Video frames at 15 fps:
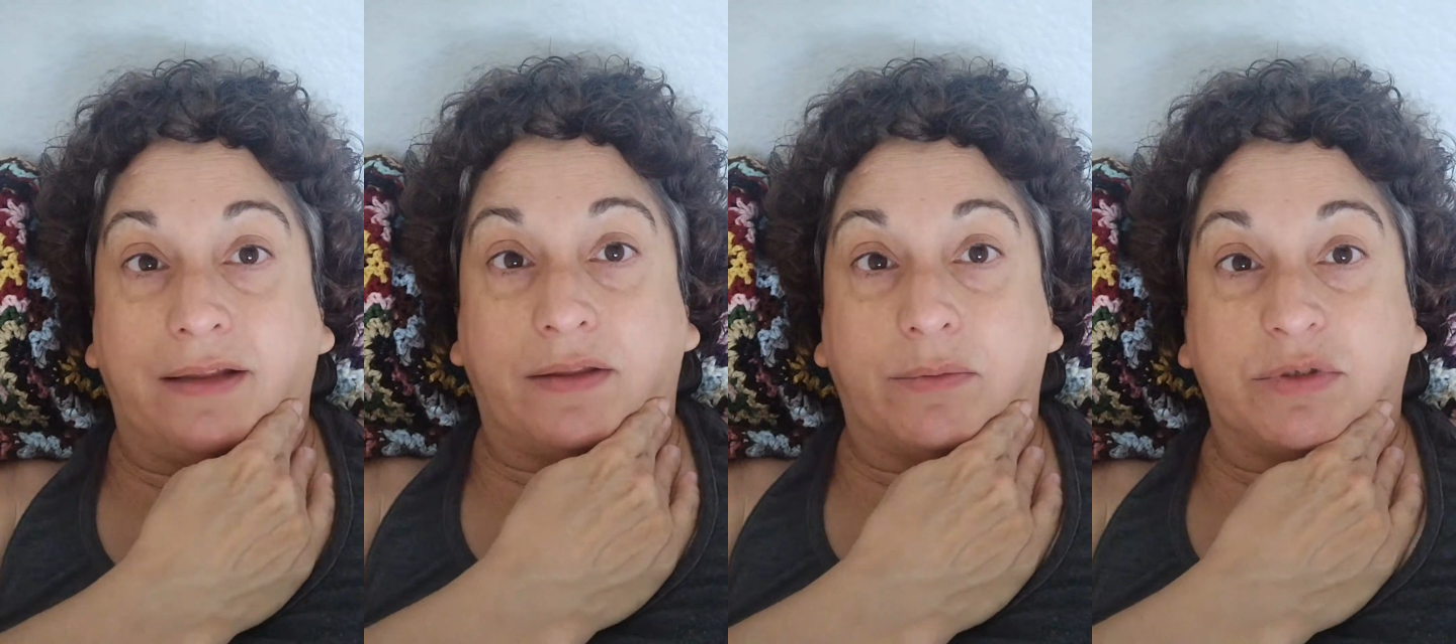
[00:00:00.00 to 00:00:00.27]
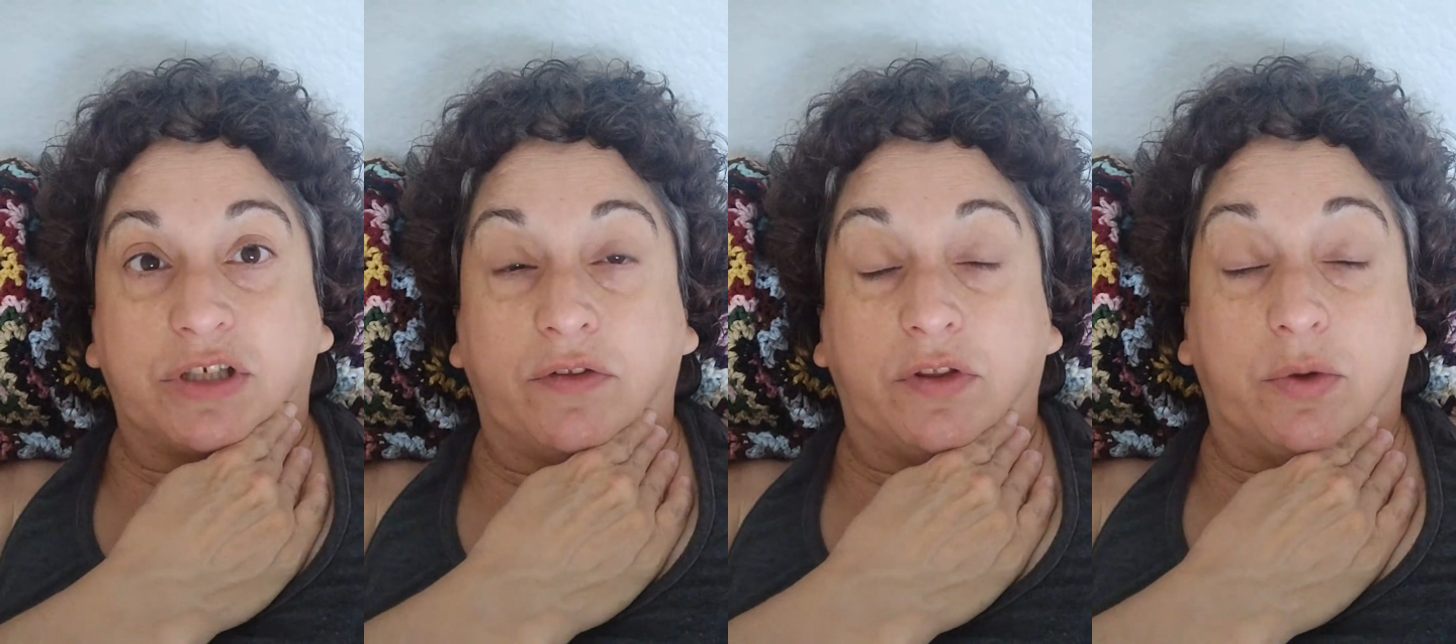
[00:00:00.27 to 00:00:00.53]
that was
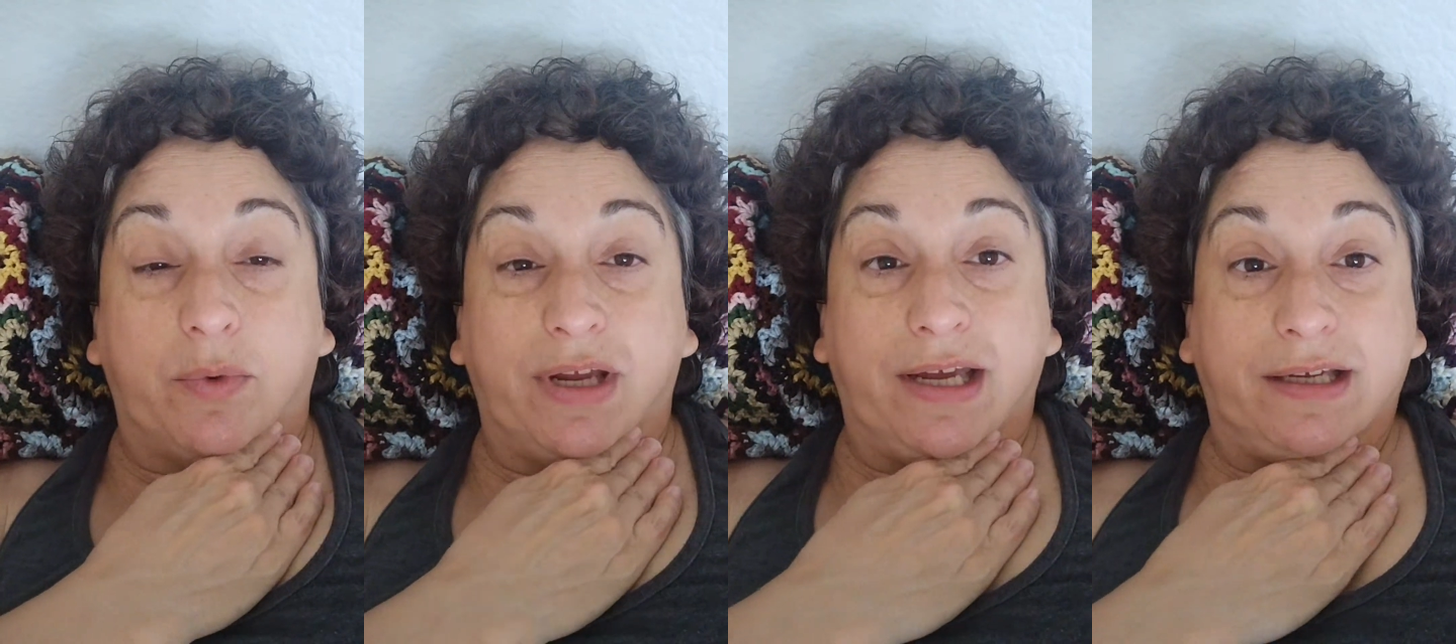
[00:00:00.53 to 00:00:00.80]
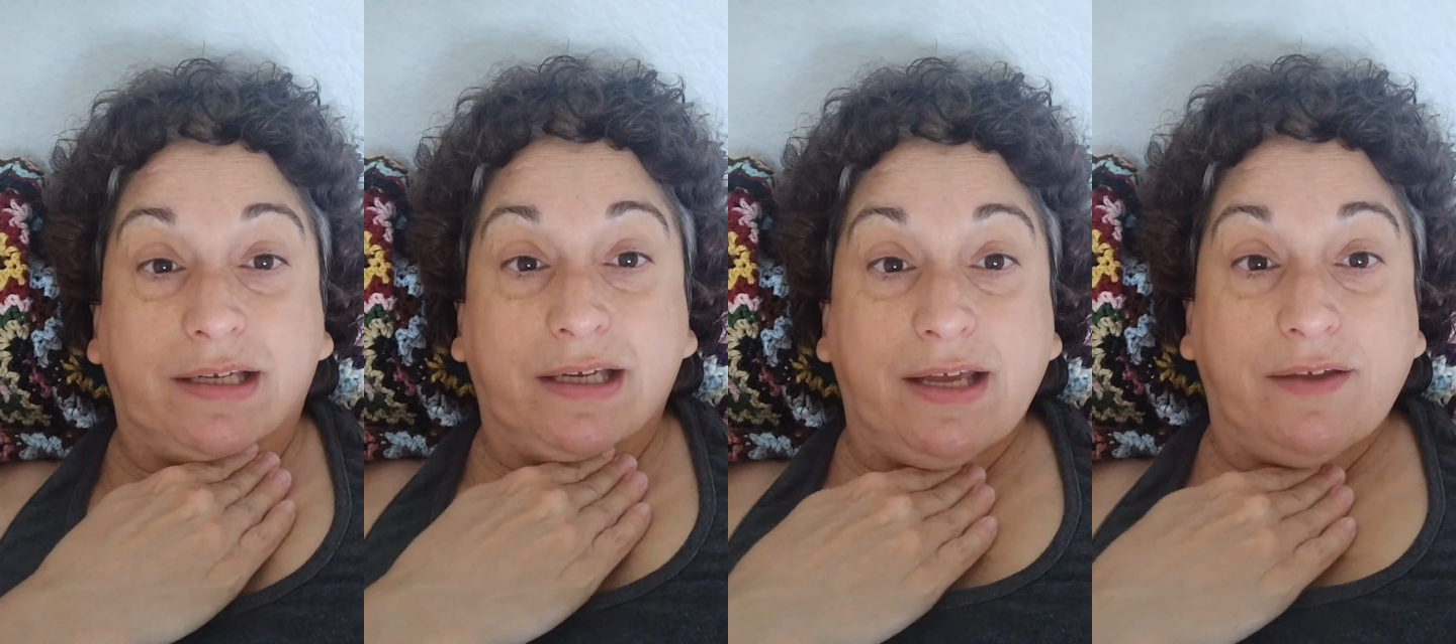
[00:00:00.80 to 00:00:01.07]
the only way I
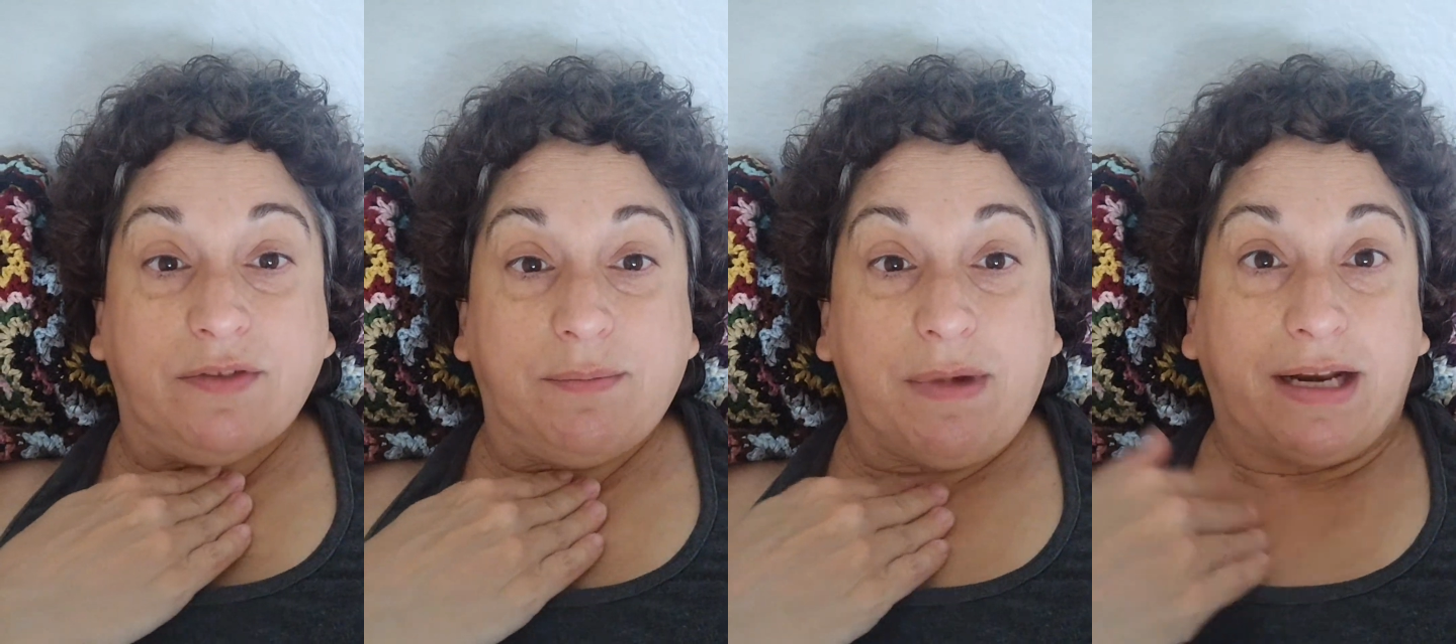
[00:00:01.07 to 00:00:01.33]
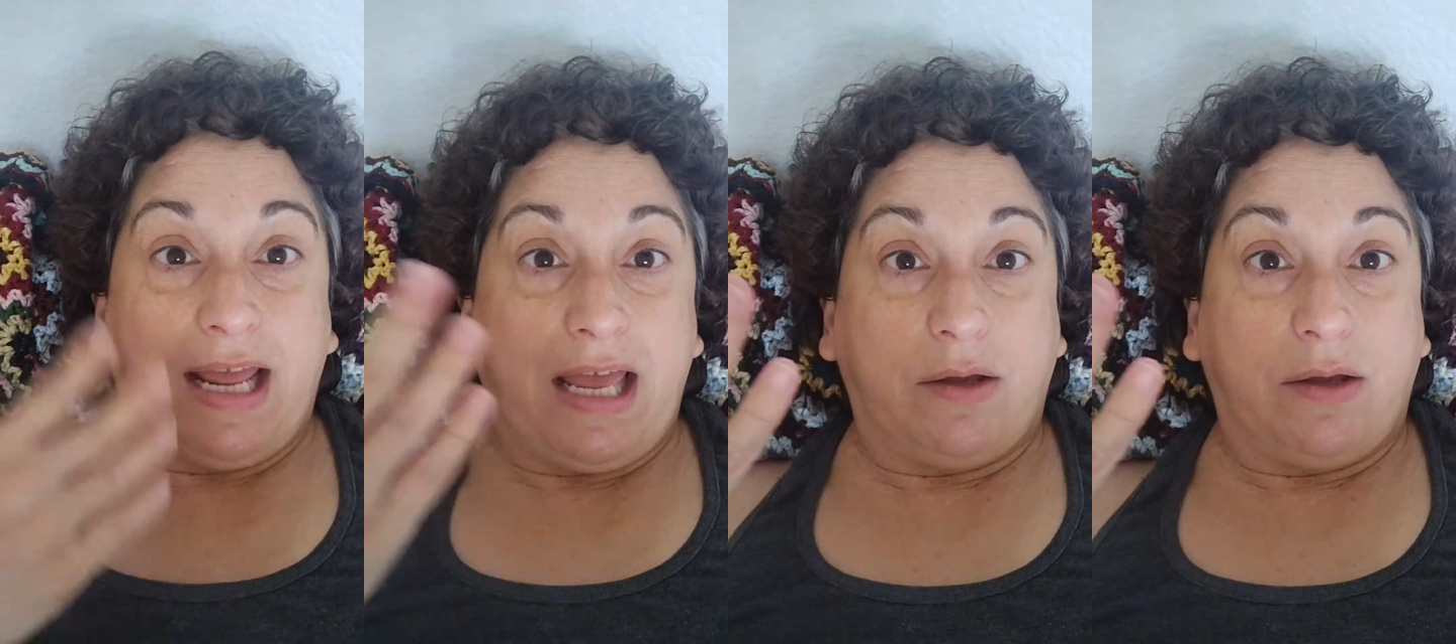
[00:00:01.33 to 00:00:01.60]
could get them on.
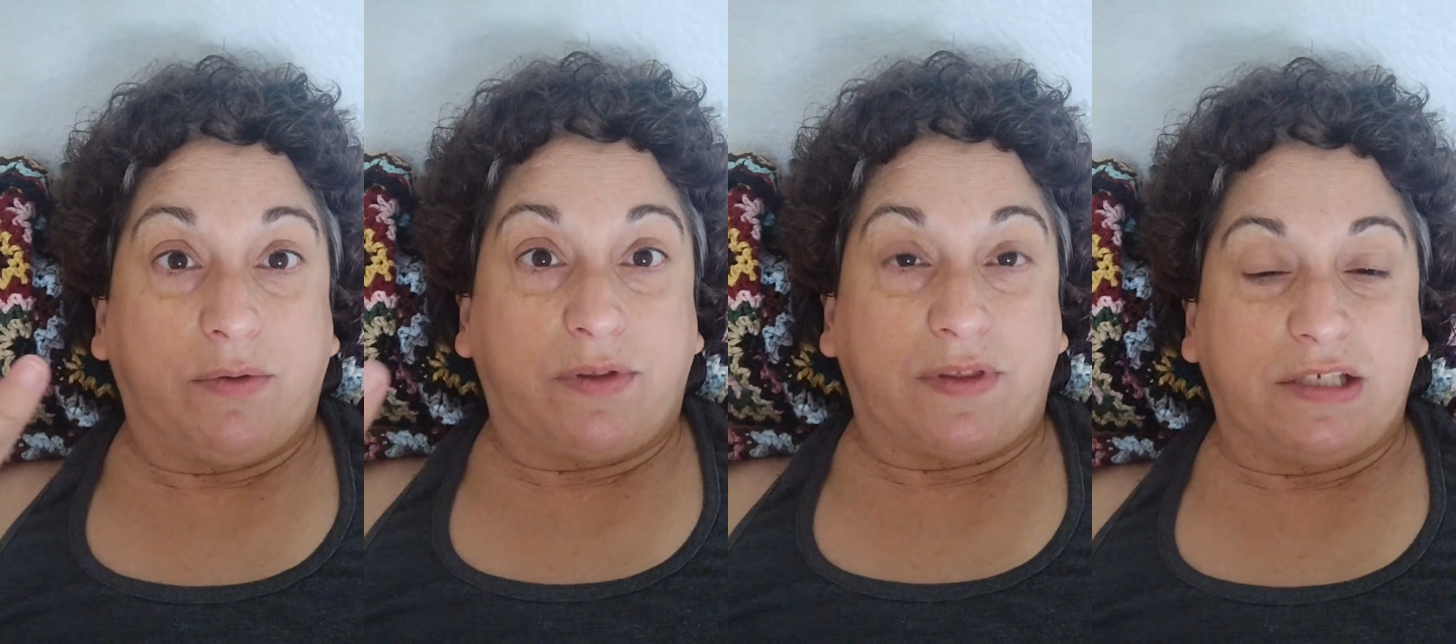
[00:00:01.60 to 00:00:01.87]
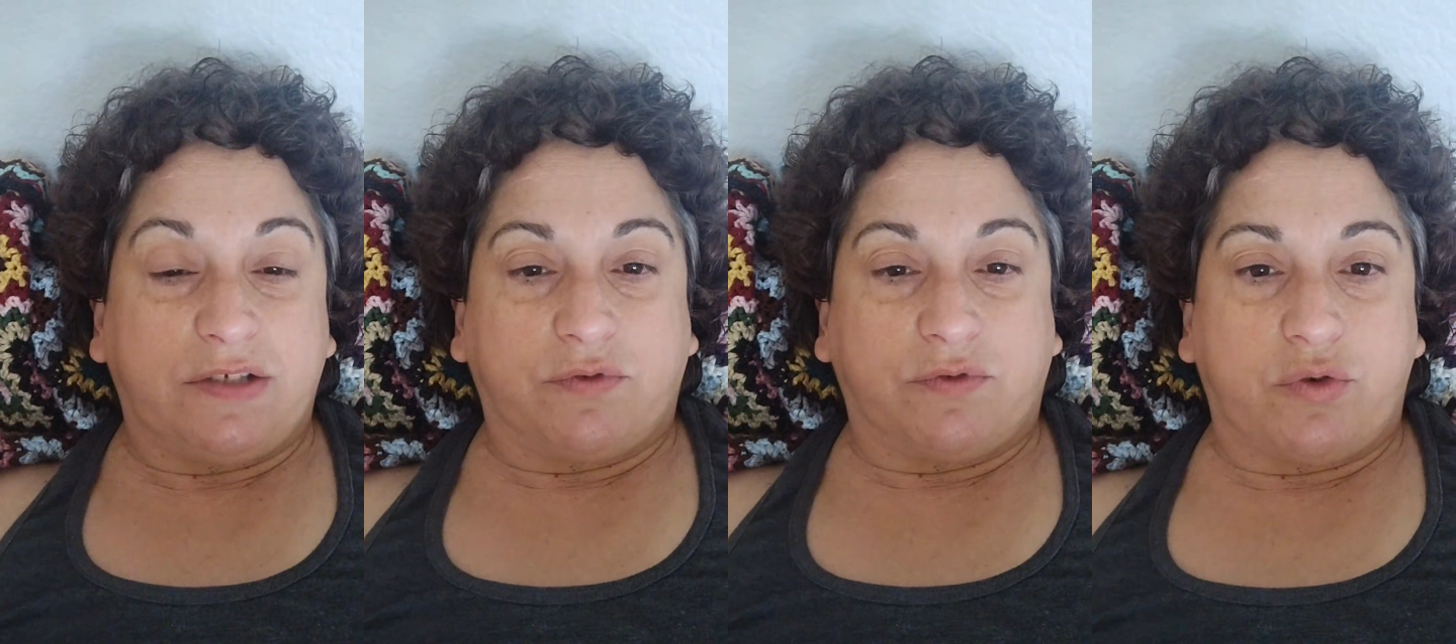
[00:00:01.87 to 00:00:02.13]
Hey,
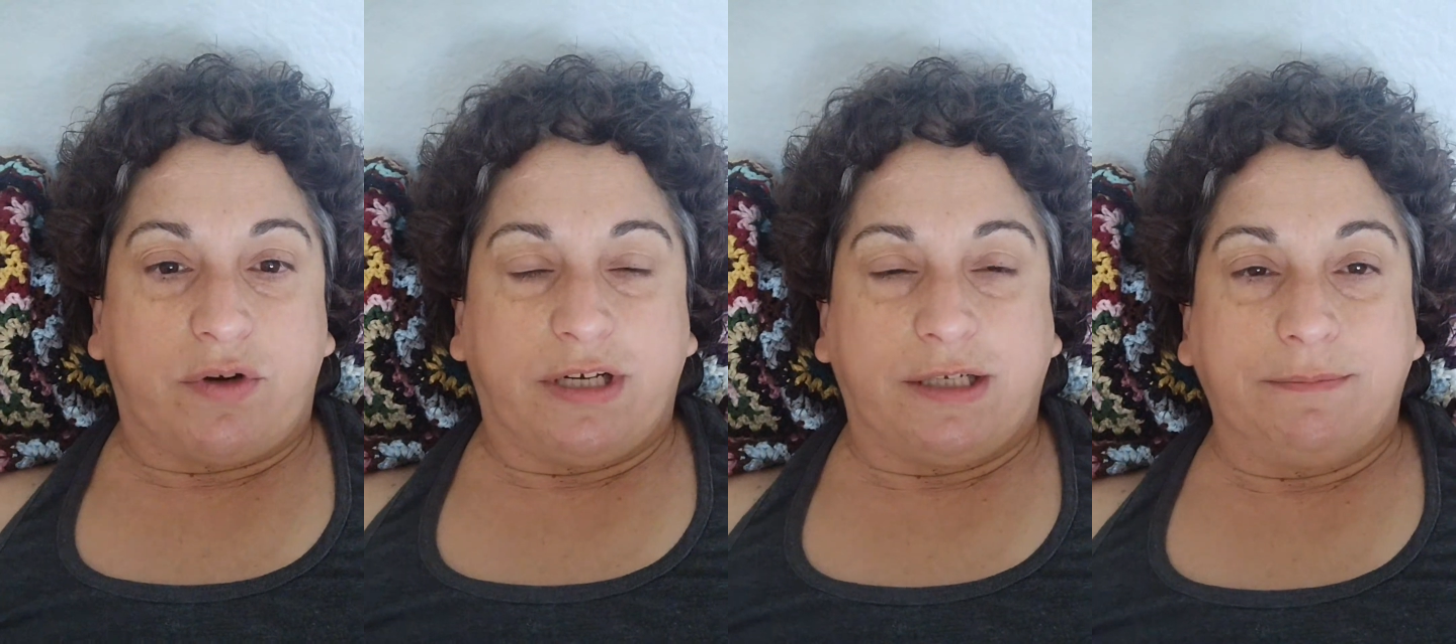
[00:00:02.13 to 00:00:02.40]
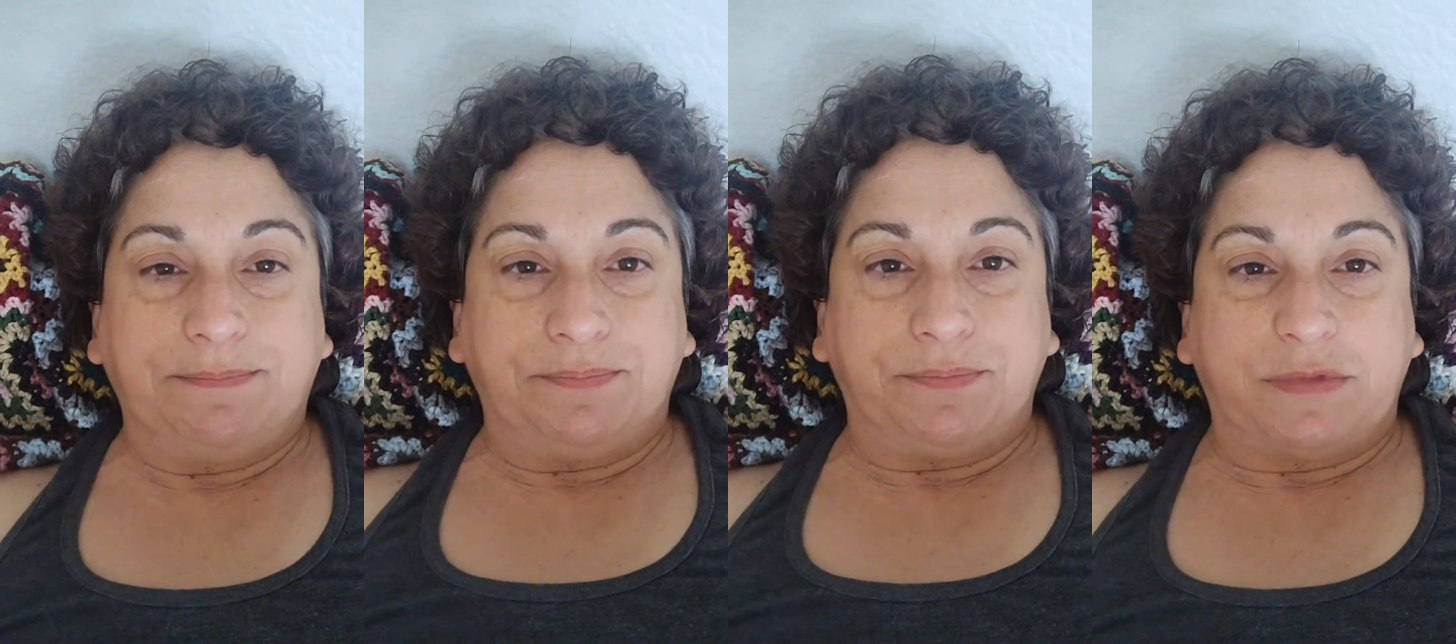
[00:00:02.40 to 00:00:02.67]
thanks for
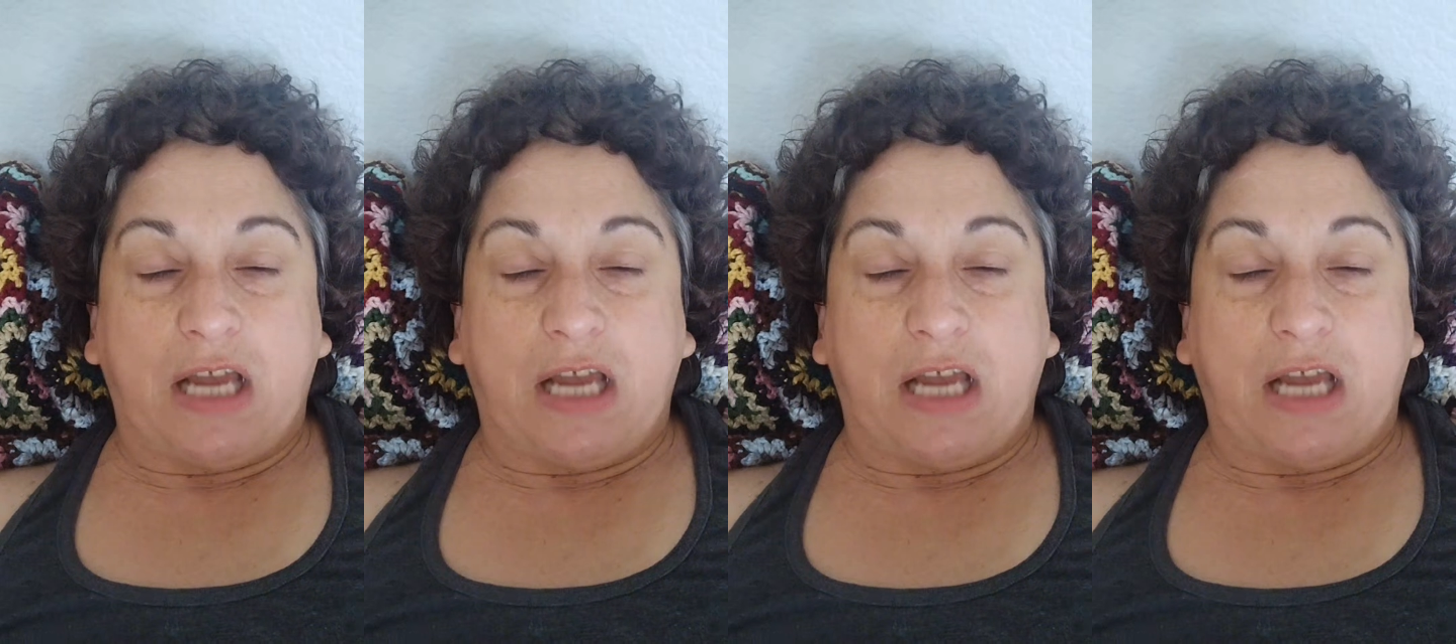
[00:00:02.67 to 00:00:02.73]
joining.